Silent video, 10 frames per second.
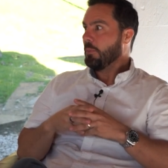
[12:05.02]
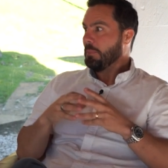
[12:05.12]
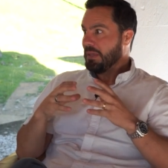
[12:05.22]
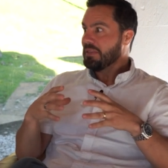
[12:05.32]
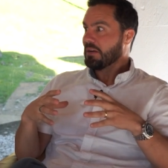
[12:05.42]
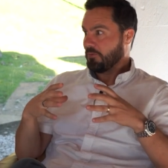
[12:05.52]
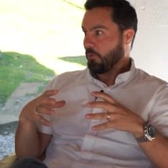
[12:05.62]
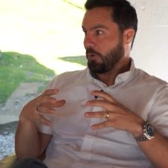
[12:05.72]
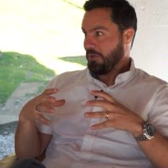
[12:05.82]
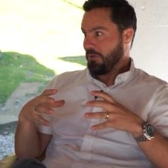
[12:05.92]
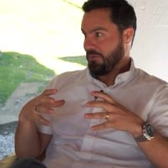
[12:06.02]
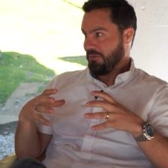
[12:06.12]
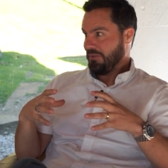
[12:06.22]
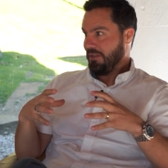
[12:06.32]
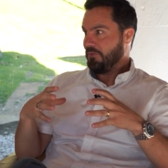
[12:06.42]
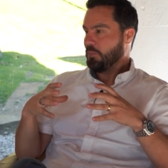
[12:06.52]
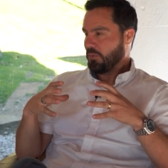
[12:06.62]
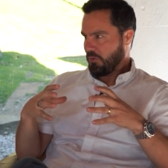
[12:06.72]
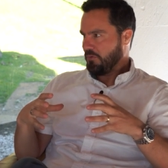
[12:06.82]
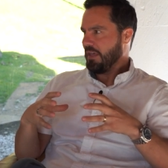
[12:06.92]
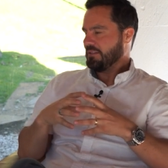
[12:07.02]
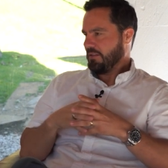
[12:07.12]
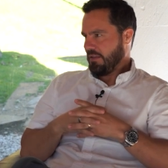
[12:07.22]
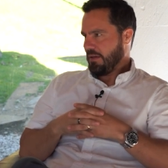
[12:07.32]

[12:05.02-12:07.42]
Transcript: will be there for you if you prove that to